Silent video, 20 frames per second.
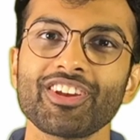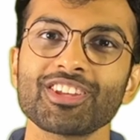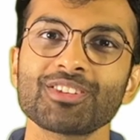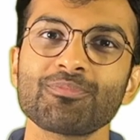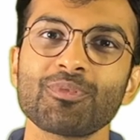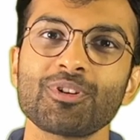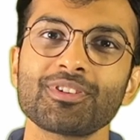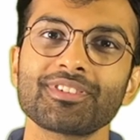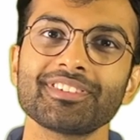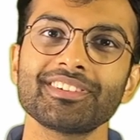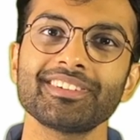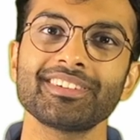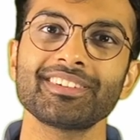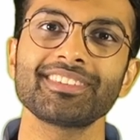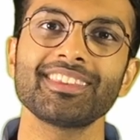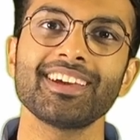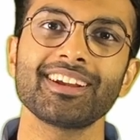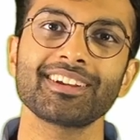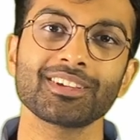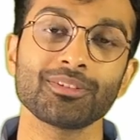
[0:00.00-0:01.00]
spotted
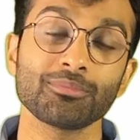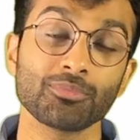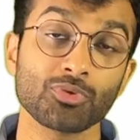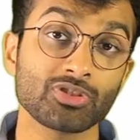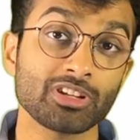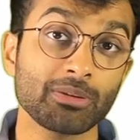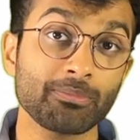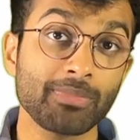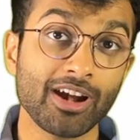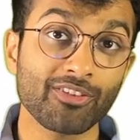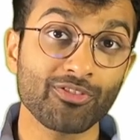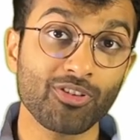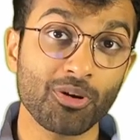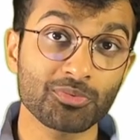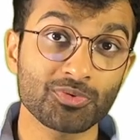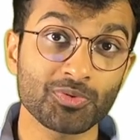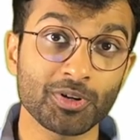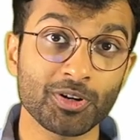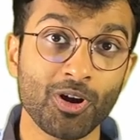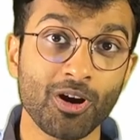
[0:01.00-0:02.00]
that music
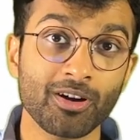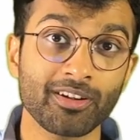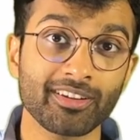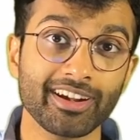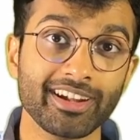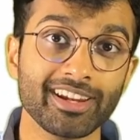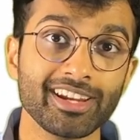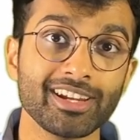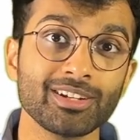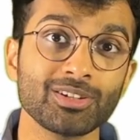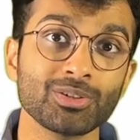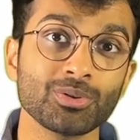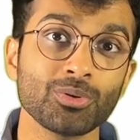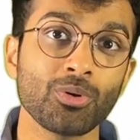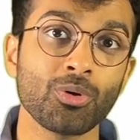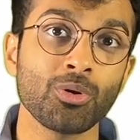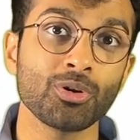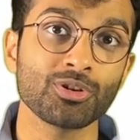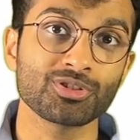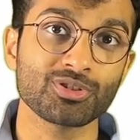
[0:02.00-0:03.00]
platforms were not ready to
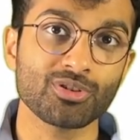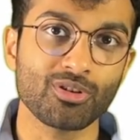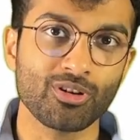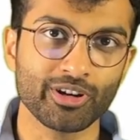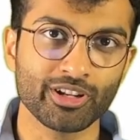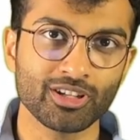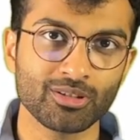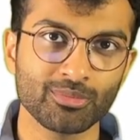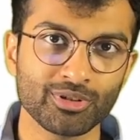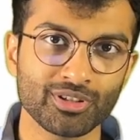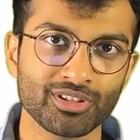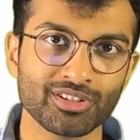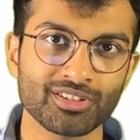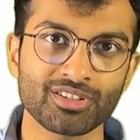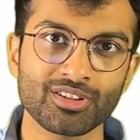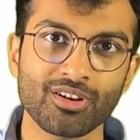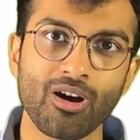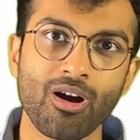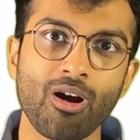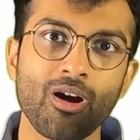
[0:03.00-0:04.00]
host audiobooks,